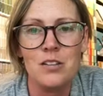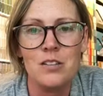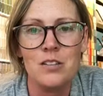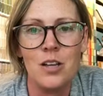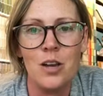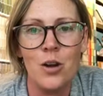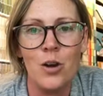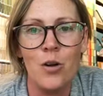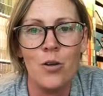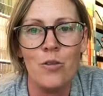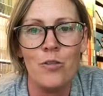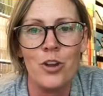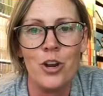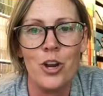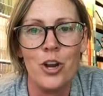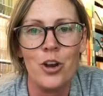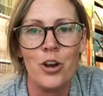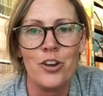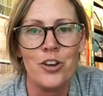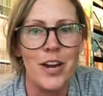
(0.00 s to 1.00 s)
So
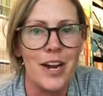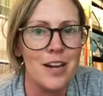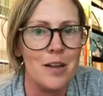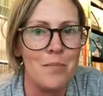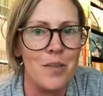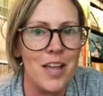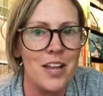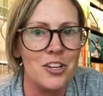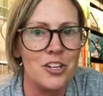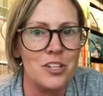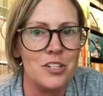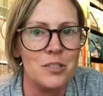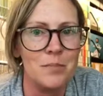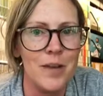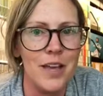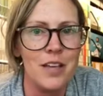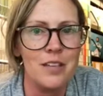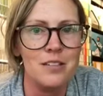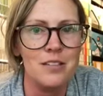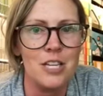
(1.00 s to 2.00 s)
you're trying to paint your
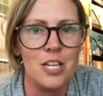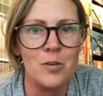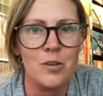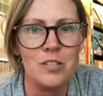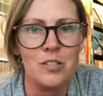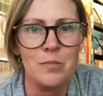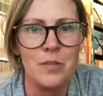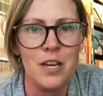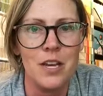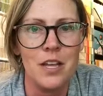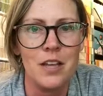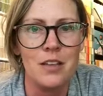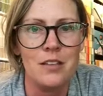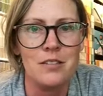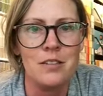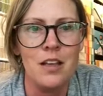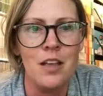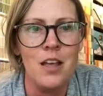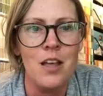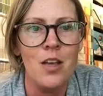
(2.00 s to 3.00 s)
space and you want some
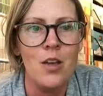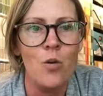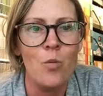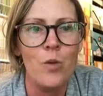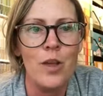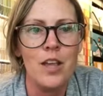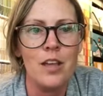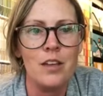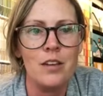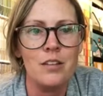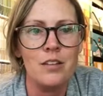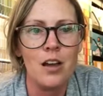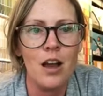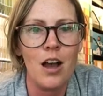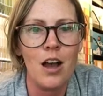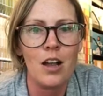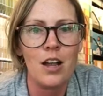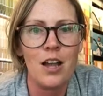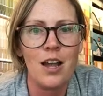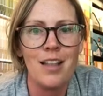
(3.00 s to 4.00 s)
ideas, we can
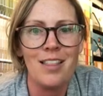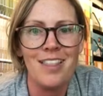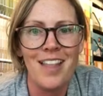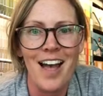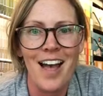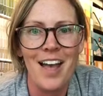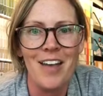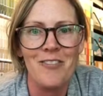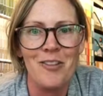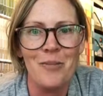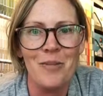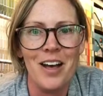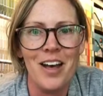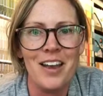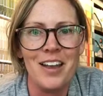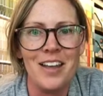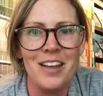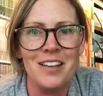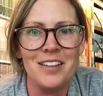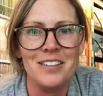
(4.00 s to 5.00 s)
talk live
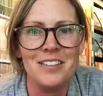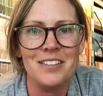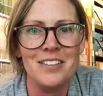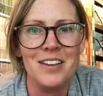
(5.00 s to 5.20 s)
about it.